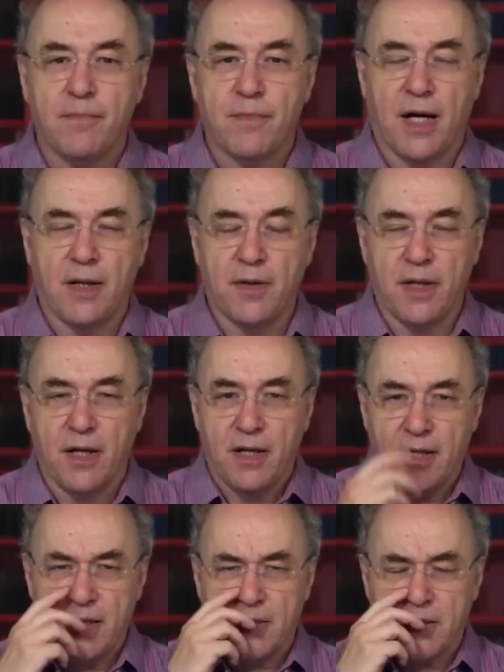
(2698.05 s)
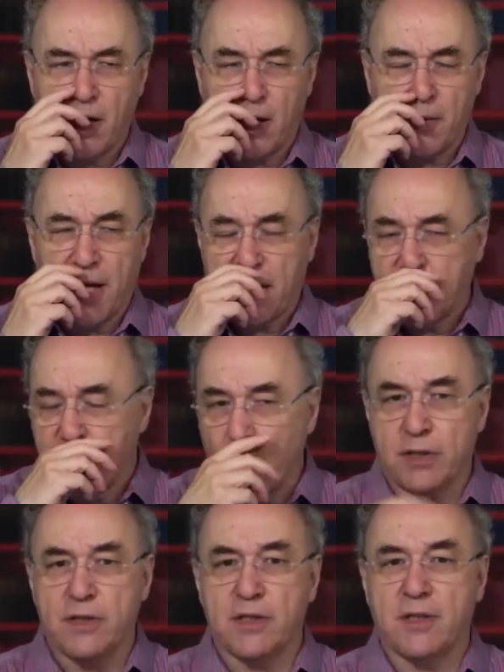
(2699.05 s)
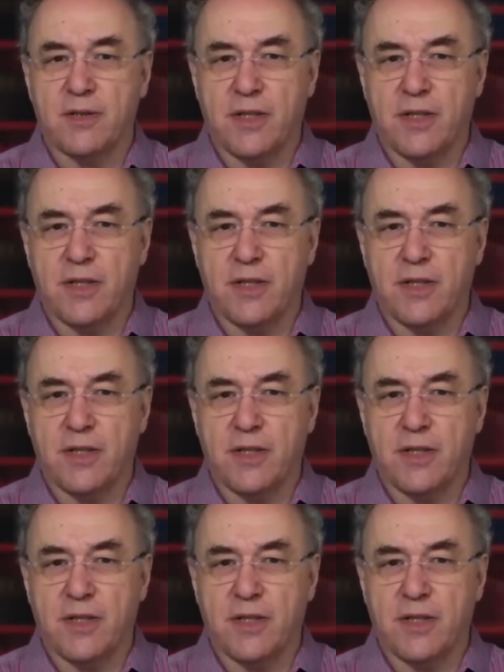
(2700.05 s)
It's not that important